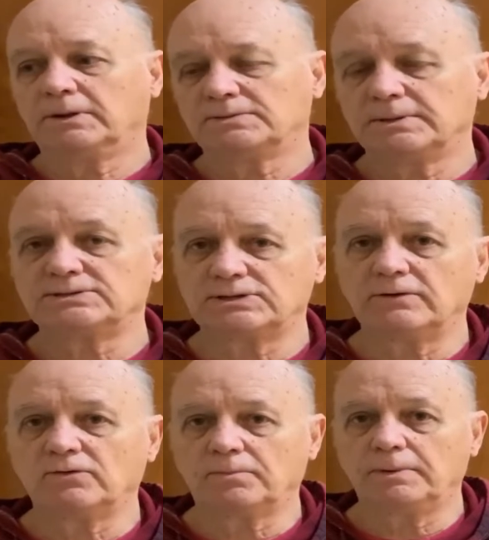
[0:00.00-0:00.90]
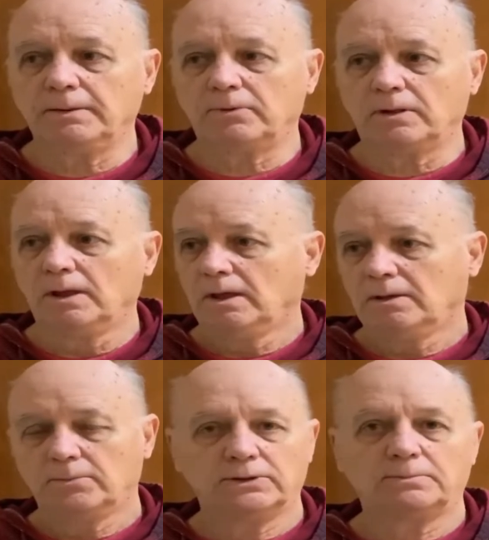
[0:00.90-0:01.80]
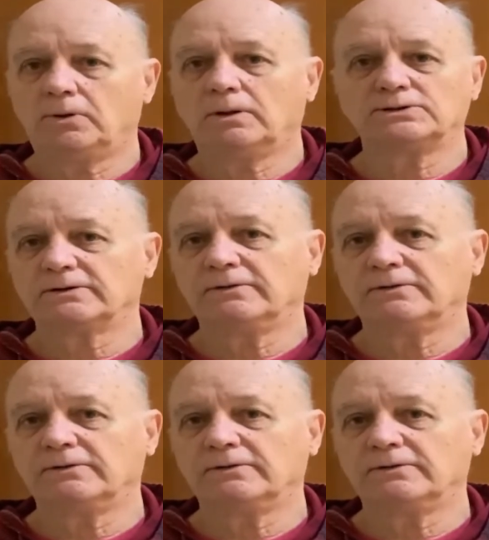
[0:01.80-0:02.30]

And there's been several people, but the Polish